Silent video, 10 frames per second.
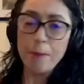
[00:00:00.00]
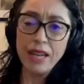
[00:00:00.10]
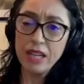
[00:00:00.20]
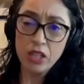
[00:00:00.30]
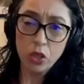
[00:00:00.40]

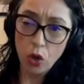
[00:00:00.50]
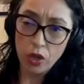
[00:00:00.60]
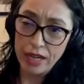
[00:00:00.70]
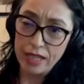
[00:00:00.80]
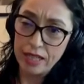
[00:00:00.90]
Many
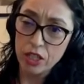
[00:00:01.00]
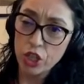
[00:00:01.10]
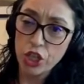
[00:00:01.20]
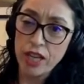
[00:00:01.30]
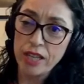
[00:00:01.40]
scholars,
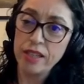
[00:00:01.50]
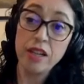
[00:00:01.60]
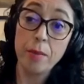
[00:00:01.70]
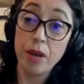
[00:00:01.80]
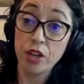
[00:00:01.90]
such as
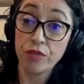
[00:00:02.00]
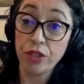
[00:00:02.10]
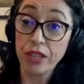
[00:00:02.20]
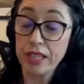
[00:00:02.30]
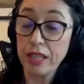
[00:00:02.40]
Berg,
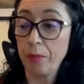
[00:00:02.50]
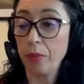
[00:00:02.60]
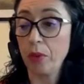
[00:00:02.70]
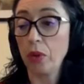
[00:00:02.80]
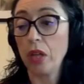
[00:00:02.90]
for
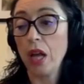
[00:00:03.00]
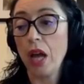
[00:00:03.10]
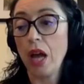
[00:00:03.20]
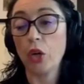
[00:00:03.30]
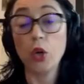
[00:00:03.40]
example,
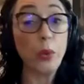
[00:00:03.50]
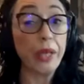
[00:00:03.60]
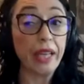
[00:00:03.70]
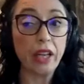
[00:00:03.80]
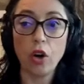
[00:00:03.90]

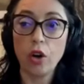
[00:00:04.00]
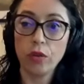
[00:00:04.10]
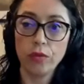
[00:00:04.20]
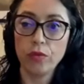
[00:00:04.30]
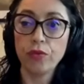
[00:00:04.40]
Cooney,
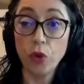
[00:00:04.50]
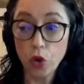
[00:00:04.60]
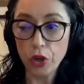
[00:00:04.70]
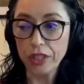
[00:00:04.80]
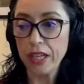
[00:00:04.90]
or
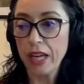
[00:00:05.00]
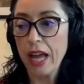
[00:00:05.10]
Ford,